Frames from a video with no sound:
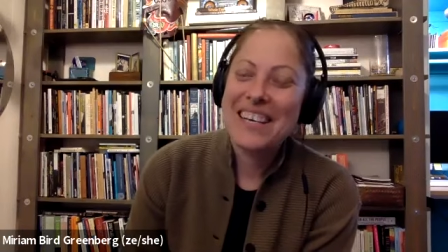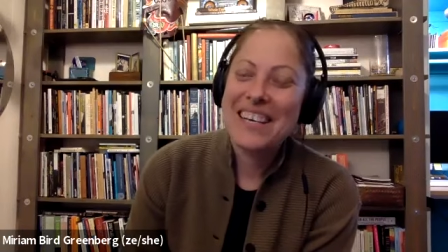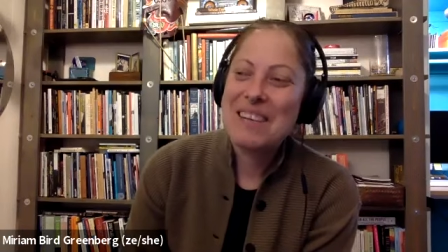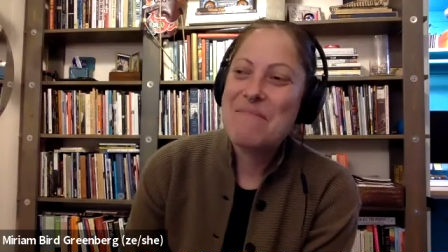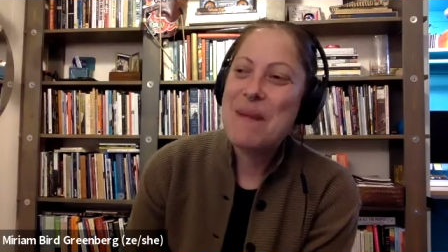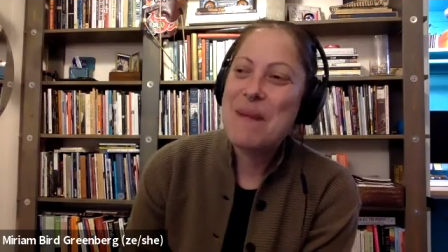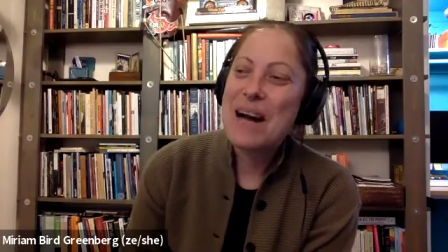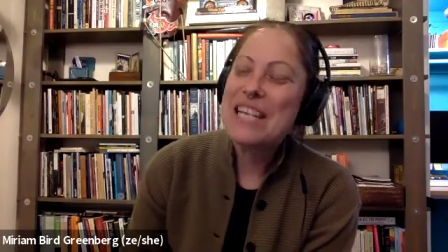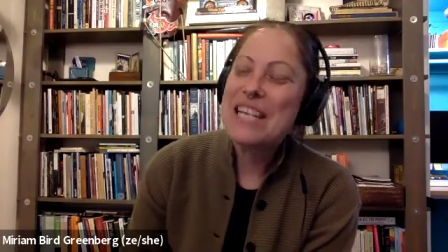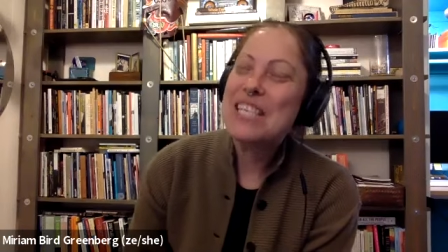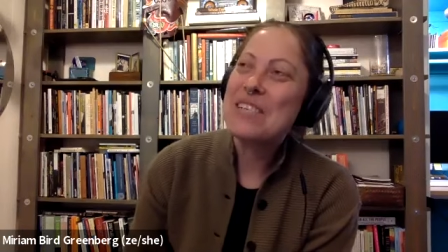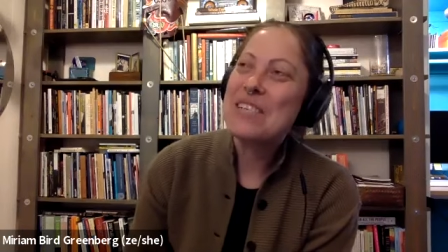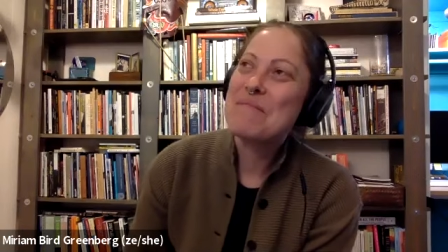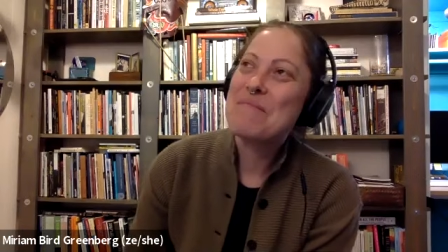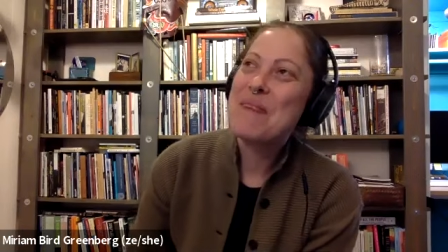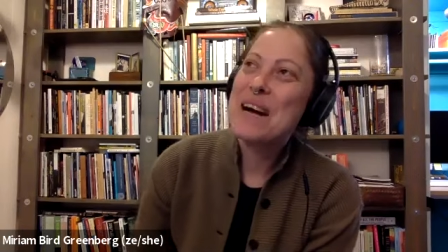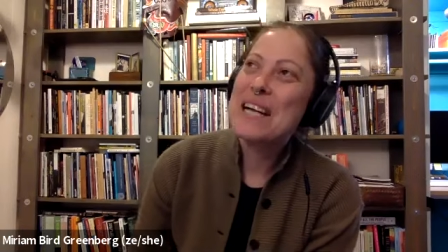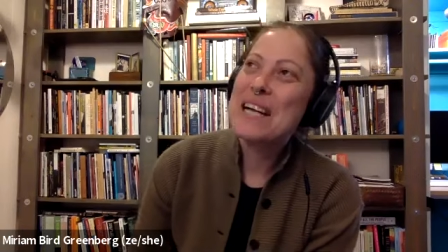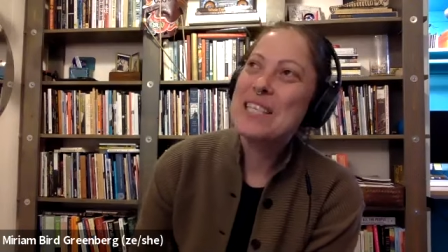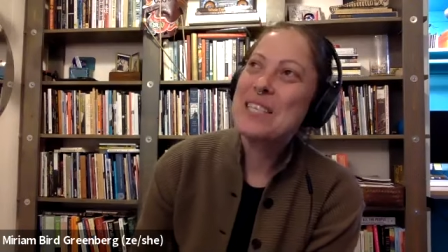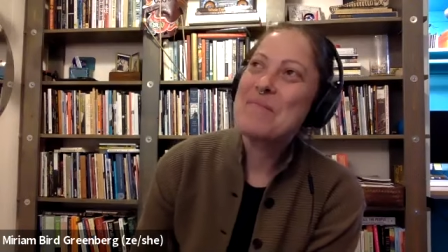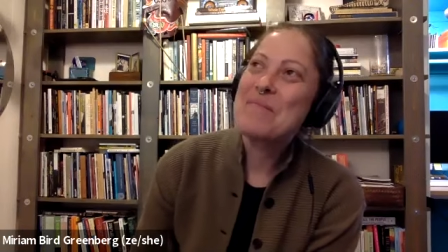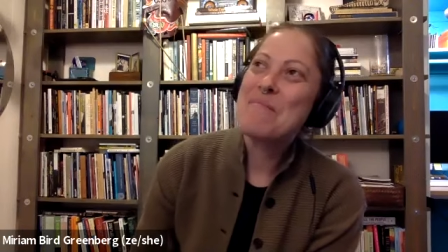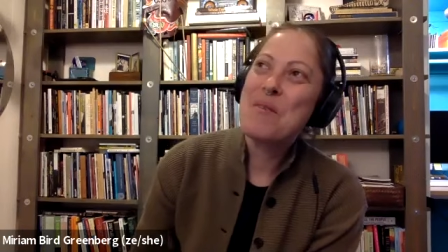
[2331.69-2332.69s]
much
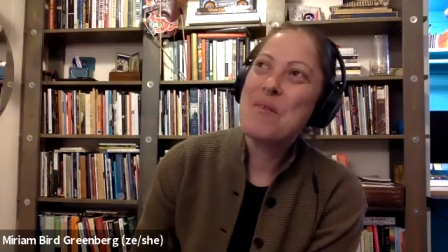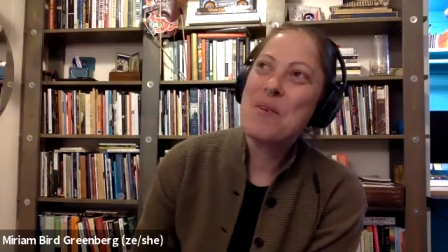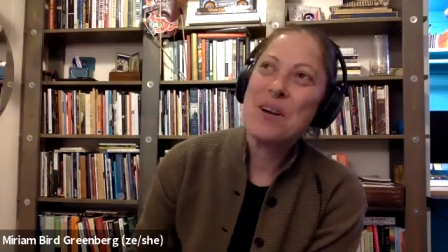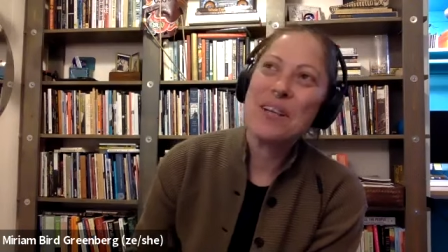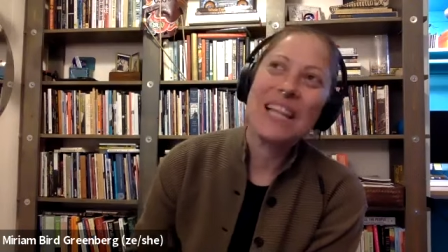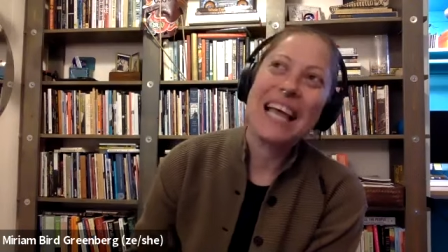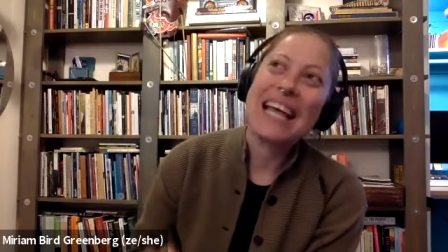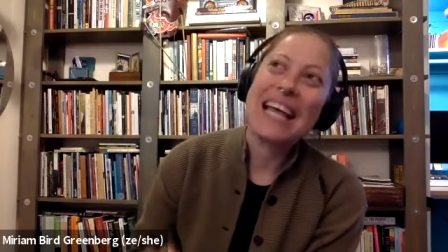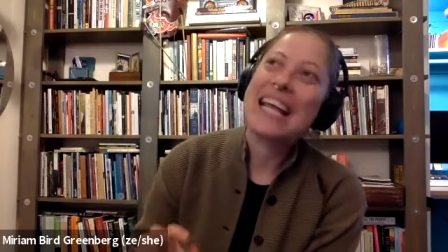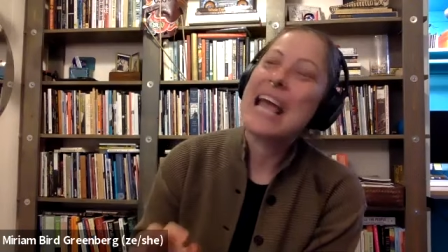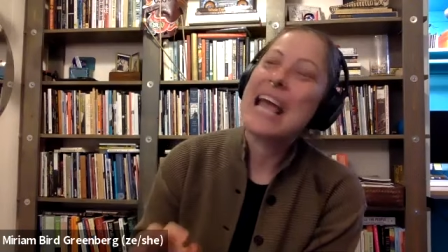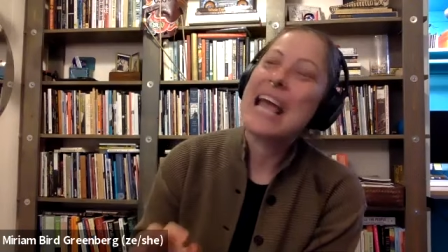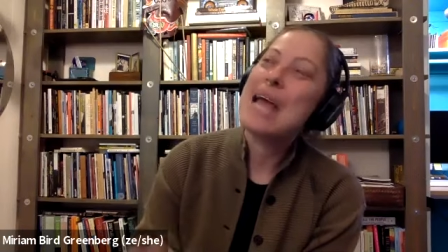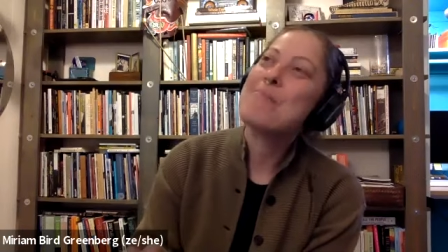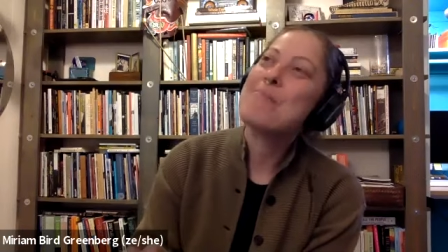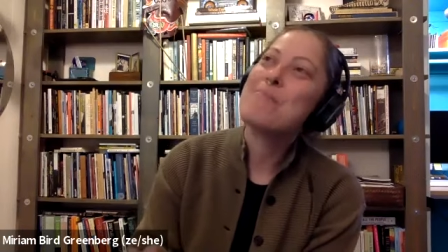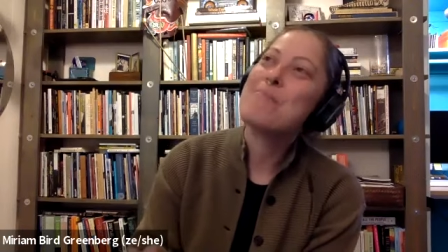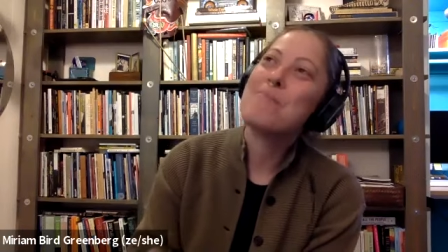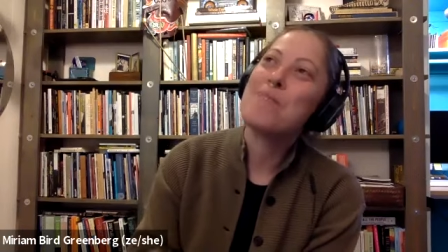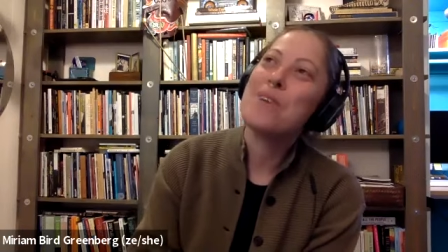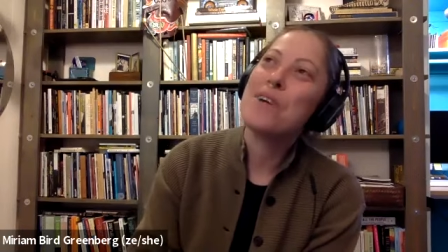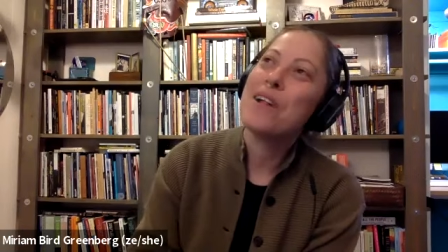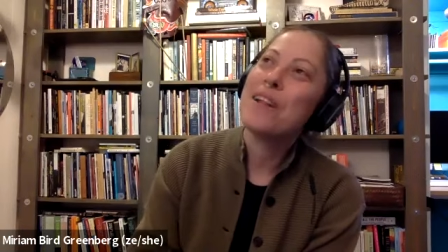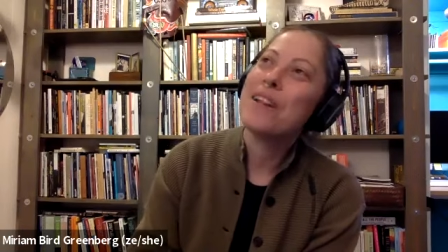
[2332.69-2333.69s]
much more like
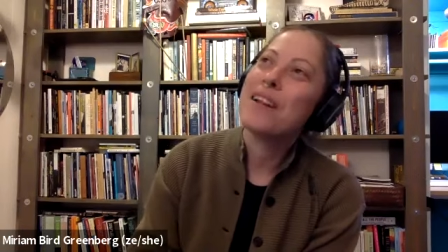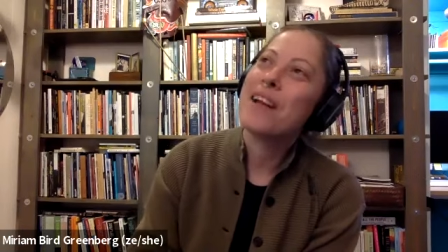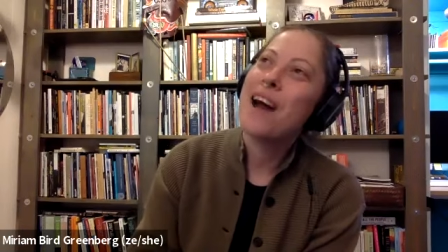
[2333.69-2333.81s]
capable